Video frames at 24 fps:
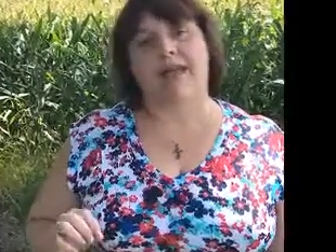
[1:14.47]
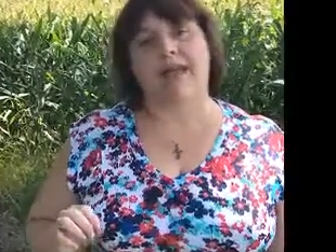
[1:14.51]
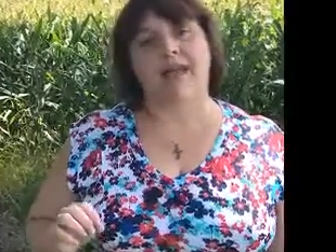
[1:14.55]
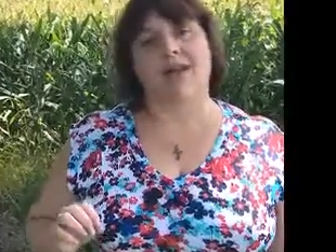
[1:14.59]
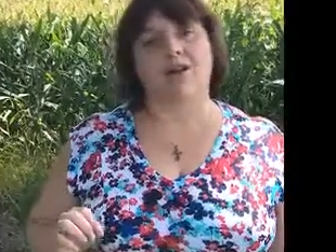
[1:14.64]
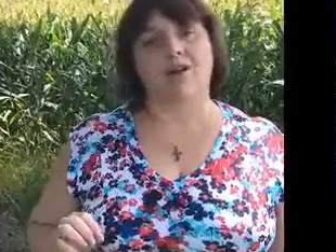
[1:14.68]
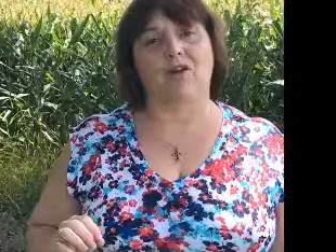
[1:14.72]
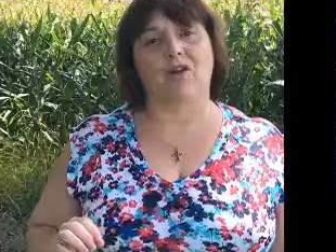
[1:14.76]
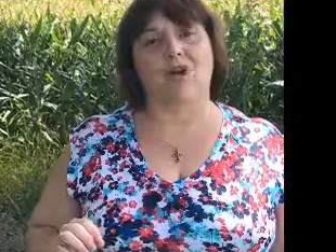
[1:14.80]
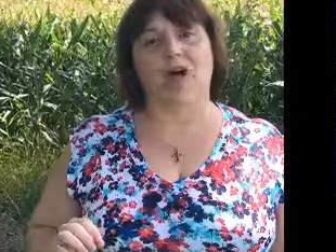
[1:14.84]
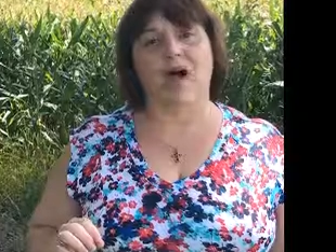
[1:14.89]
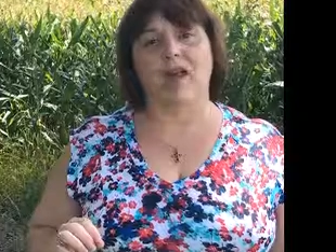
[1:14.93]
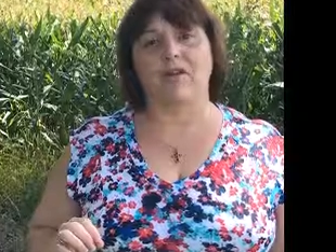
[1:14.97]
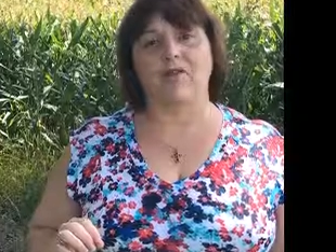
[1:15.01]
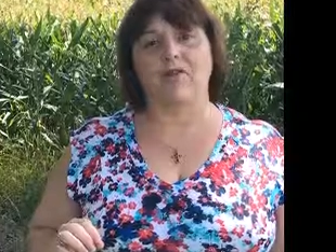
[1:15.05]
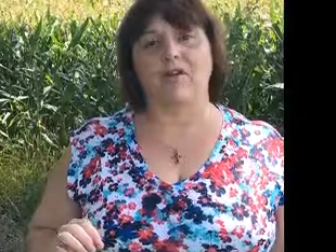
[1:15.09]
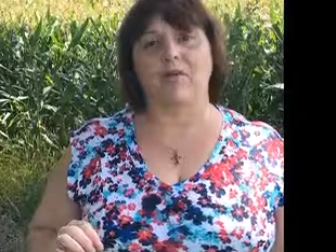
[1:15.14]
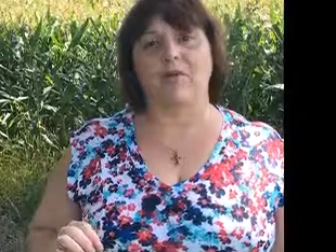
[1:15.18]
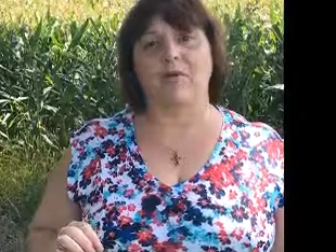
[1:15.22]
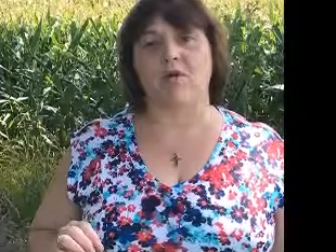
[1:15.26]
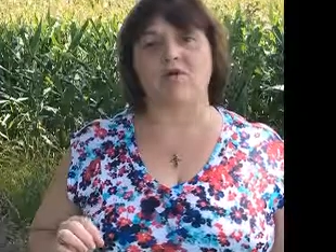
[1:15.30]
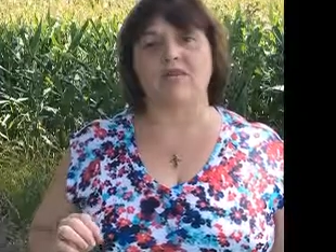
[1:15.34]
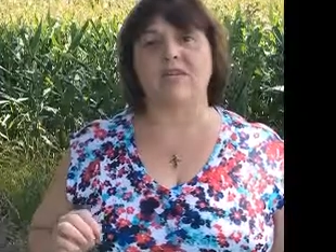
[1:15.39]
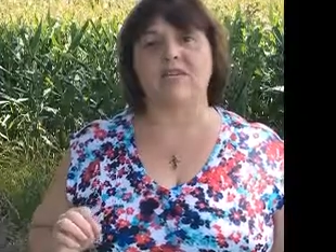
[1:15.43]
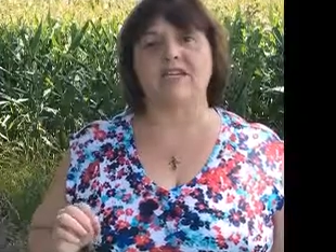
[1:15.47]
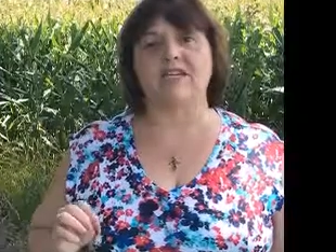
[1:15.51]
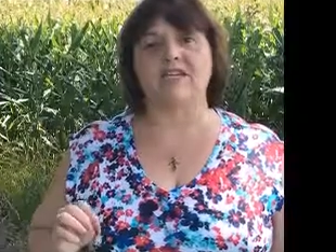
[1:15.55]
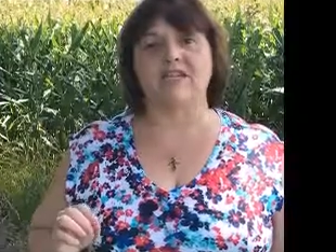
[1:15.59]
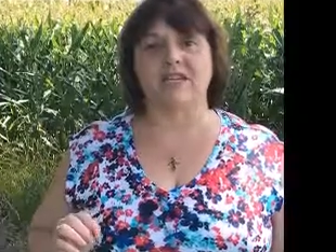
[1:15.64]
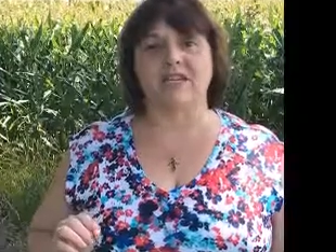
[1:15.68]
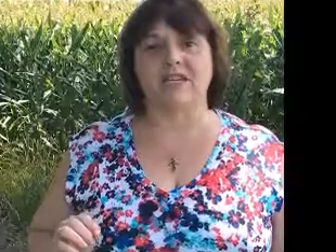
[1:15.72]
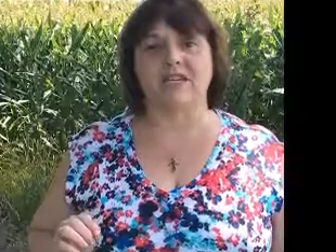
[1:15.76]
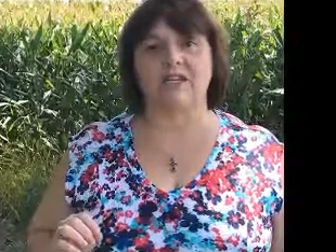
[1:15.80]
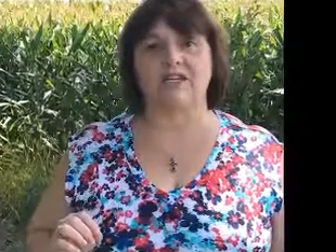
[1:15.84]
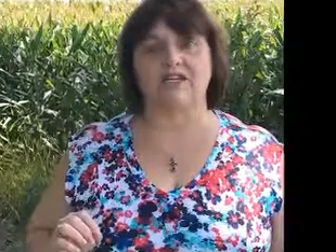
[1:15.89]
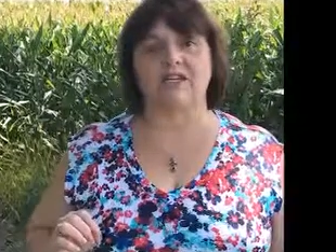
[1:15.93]
And a lot of them are
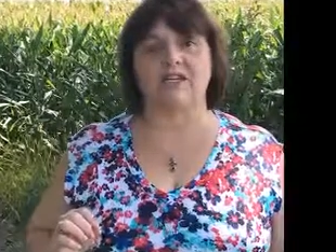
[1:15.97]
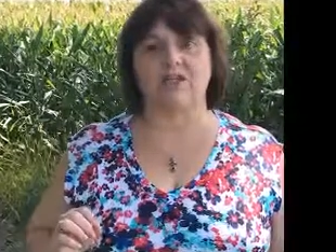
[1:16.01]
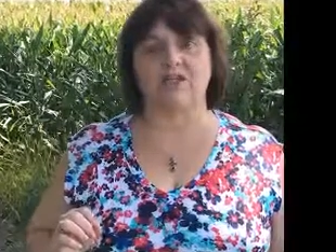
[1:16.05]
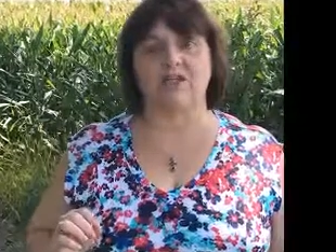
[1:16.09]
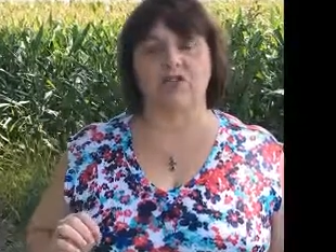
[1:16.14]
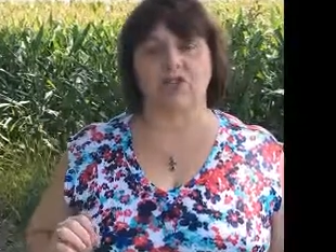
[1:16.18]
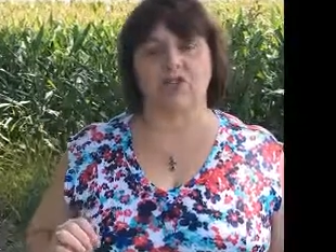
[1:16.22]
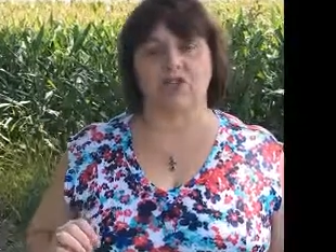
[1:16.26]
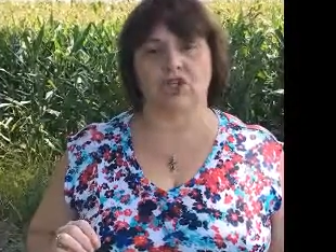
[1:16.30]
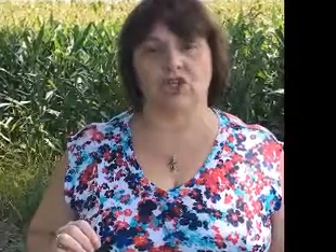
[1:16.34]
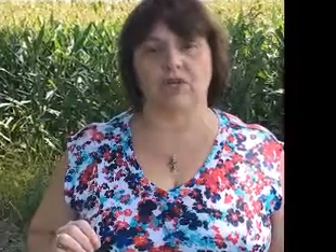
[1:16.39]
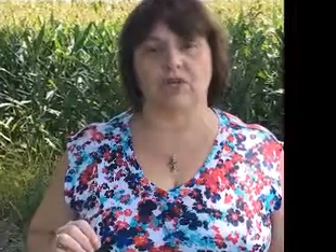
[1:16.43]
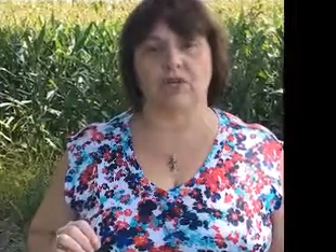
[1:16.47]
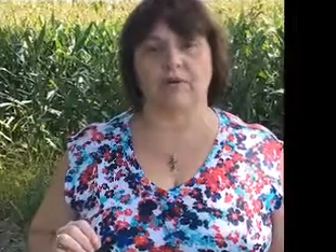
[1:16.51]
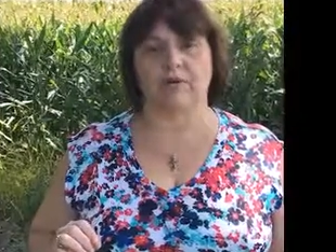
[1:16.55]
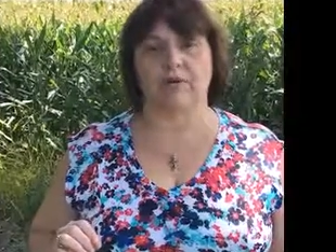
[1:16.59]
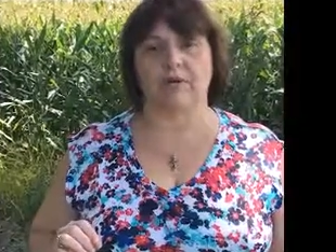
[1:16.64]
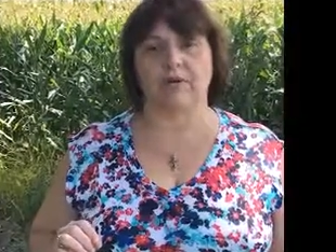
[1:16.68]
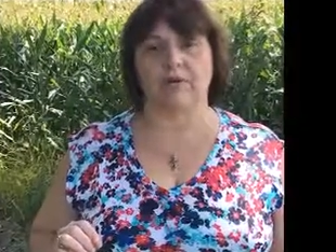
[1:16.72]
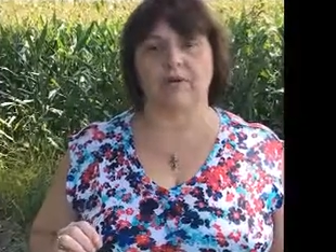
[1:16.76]
ridiculously cheap.